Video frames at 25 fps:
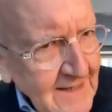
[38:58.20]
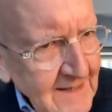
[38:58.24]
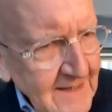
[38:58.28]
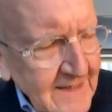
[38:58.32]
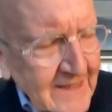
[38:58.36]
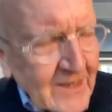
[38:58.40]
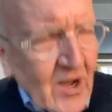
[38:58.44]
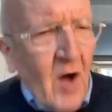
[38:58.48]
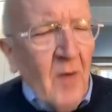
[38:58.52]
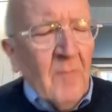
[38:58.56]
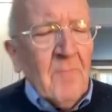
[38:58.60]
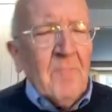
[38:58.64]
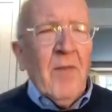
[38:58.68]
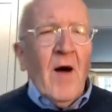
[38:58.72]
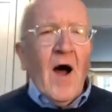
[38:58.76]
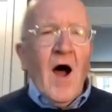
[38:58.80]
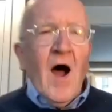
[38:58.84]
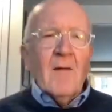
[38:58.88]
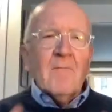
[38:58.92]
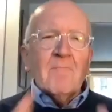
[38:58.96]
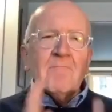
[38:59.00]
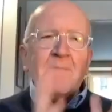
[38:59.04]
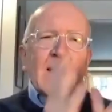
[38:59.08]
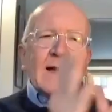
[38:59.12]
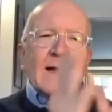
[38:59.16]

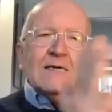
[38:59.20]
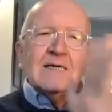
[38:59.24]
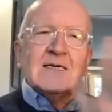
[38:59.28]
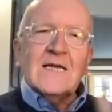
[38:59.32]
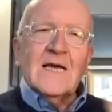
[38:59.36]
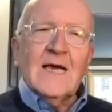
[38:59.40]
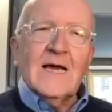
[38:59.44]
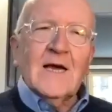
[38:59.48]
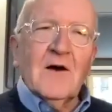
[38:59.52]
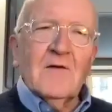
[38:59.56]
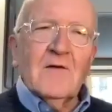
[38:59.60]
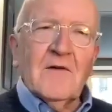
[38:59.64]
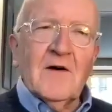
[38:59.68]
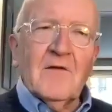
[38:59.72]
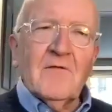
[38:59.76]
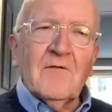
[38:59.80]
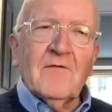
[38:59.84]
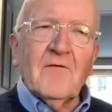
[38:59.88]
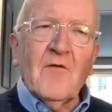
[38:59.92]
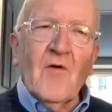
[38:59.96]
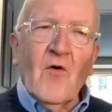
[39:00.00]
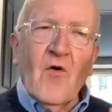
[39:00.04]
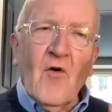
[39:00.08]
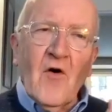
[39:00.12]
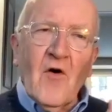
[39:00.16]
compartmenting of a
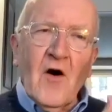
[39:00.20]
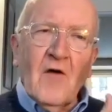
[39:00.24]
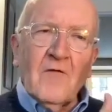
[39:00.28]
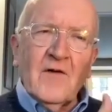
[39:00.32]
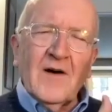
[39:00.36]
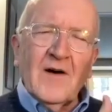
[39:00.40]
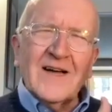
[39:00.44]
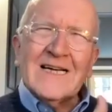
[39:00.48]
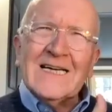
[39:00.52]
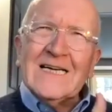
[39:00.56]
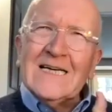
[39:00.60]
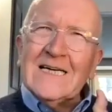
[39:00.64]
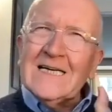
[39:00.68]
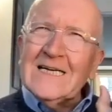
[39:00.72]
four of a